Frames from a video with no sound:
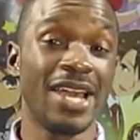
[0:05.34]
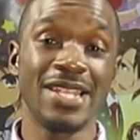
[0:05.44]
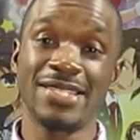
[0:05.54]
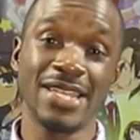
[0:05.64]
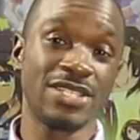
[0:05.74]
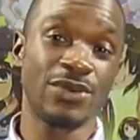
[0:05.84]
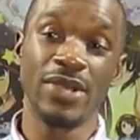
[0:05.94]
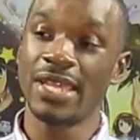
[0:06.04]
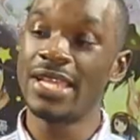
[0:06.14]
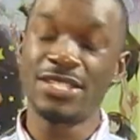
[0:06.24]
lie and say it's
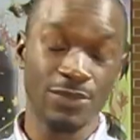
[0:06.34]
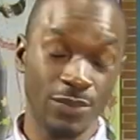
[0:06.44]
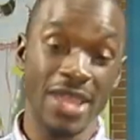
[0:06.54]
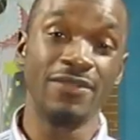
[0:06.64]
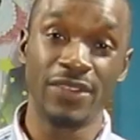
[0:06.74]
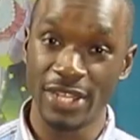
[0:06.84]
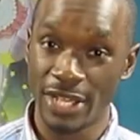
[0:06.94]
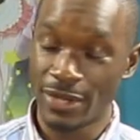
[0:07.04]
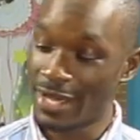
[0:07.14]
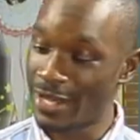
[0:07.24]
quick, it's the rant
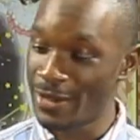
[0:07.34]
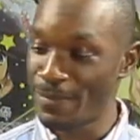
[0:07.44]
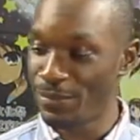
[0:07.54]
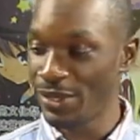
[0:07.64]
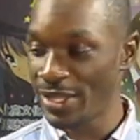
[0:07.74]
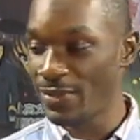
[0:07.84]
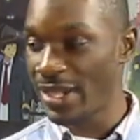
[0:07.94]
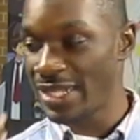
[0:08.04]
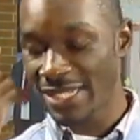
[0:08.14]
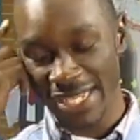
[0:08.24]
video. Pretty
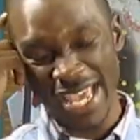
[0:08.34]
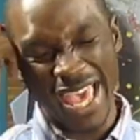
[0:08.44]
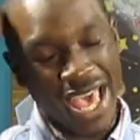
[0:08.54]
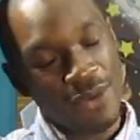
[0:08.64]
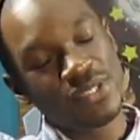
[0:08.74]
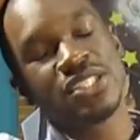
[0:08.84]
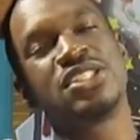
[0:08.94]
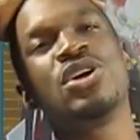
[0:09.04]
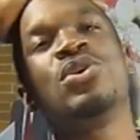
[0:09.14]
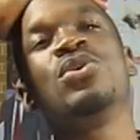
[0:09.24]
much, I was
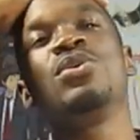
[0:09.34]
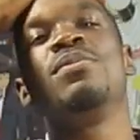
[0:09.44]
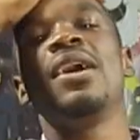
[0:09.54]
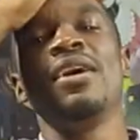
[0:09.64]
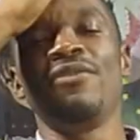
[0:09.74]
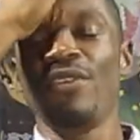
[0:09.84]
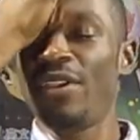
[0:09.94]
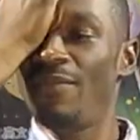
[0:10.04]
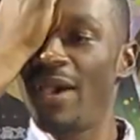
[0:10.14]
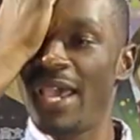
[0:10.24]
just told by a
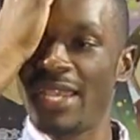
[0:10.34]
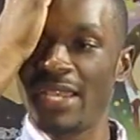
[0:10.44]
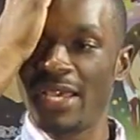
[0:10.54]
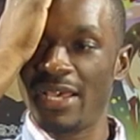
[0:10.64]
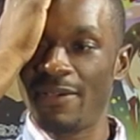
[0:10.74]
friend of mine,